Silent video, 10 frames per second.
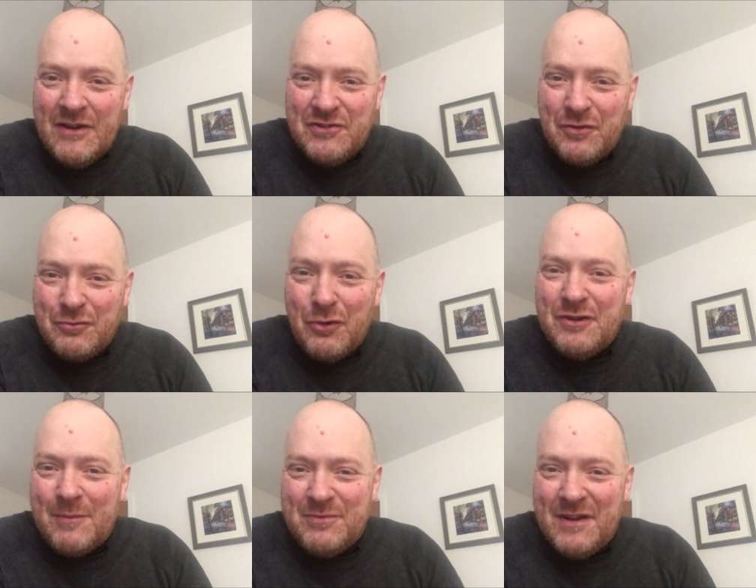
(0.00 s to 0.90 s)
so
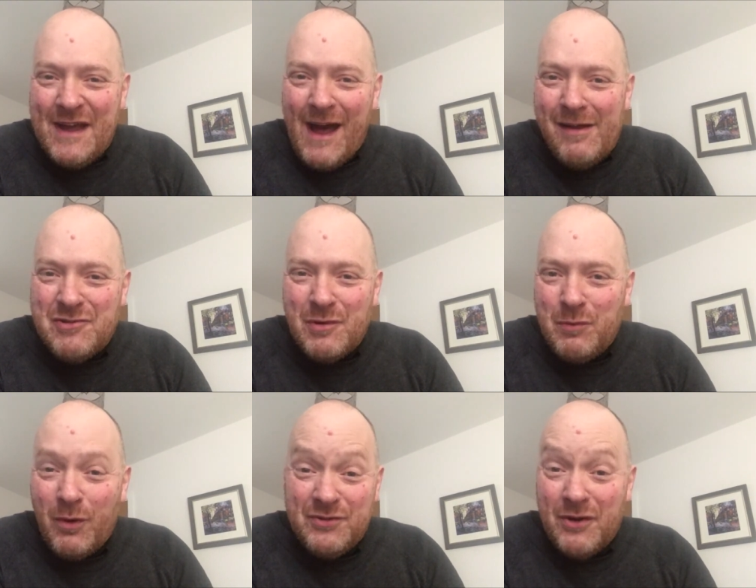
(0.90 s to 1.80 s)
rode up to the garage
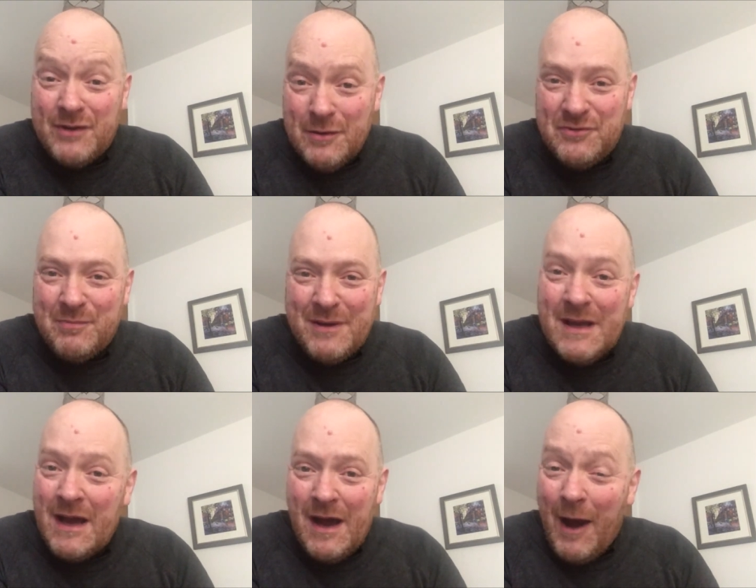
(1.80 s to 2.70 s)
with what turned out to
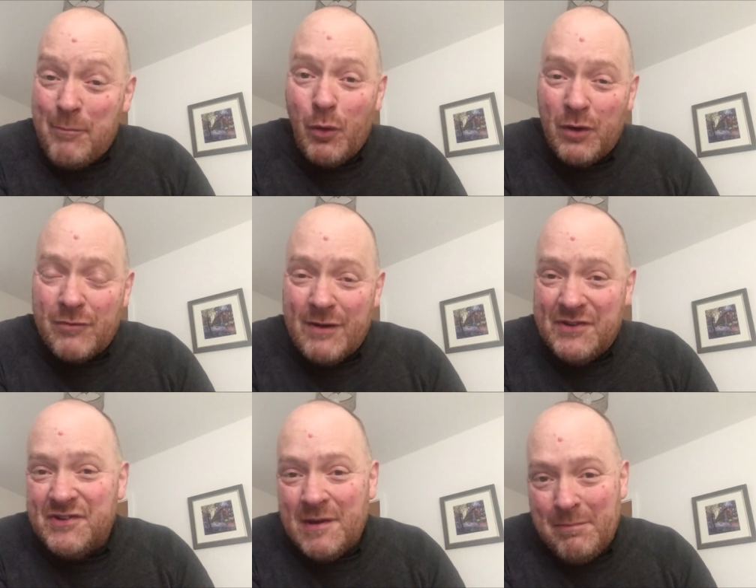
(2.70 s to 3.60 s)
be a broken
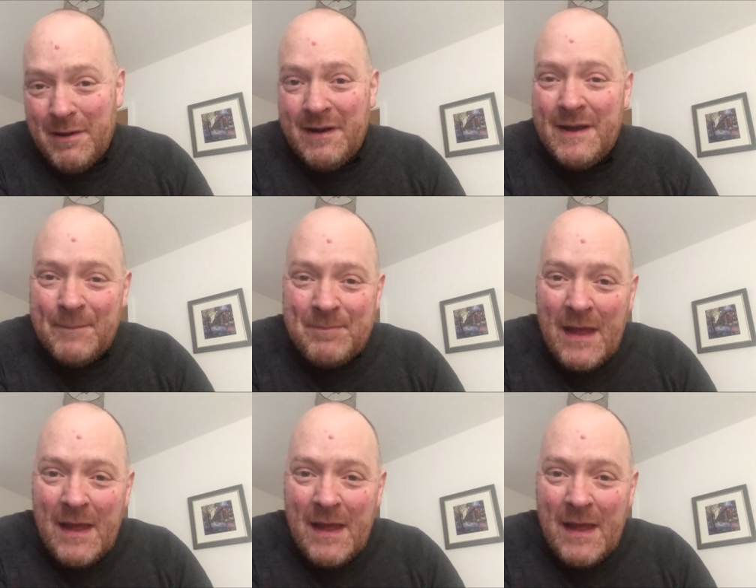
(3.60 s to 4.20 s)
wrist, but hey.